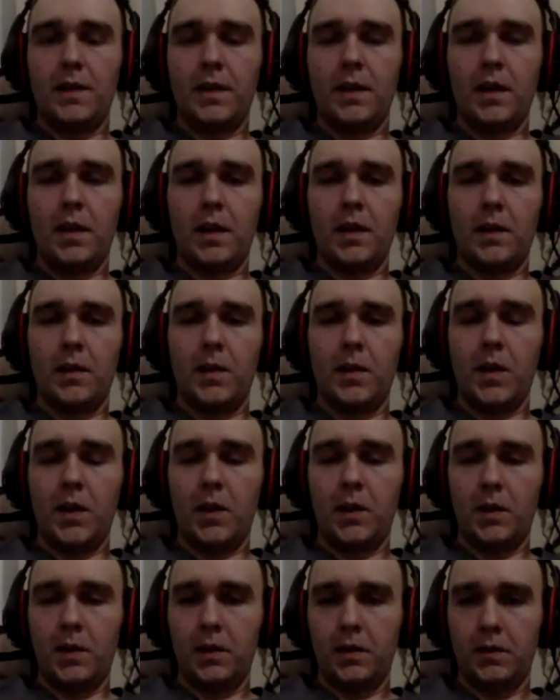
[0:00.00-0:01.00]
that I can
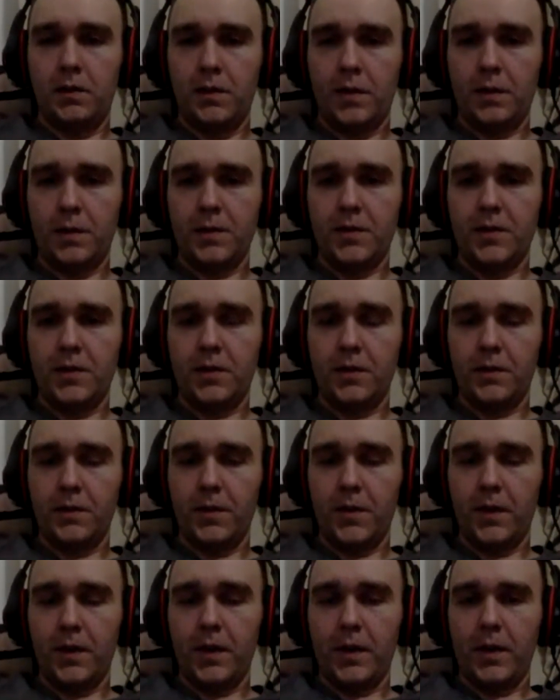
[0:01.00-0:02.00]
think of. I'm just still
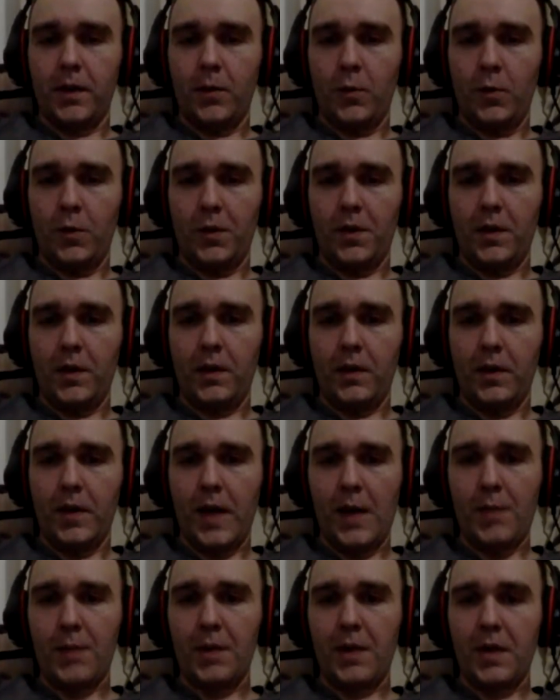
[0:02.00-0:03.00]
figuring out what the hell
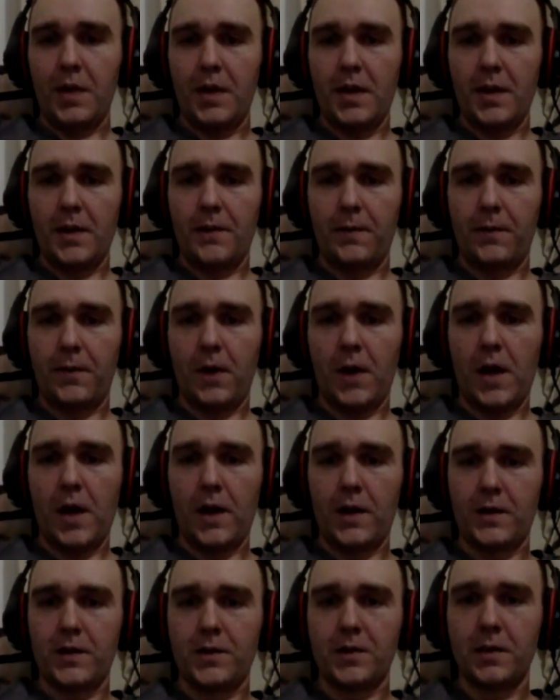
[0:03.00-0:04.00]
happened to Nick
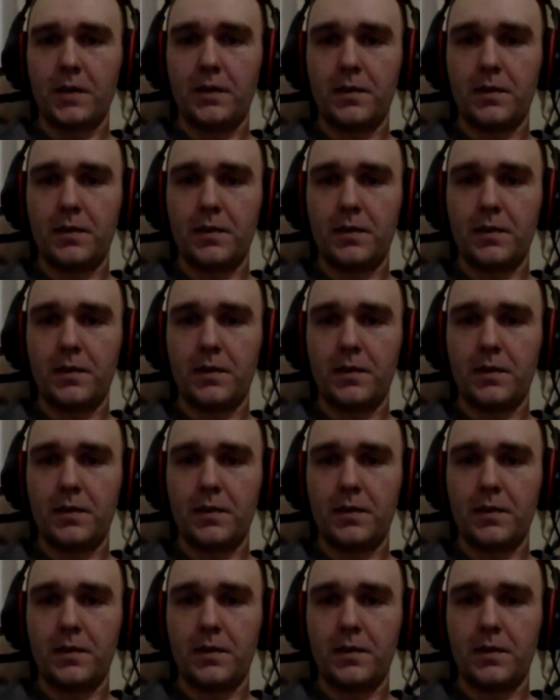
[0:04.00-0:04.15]
Frost.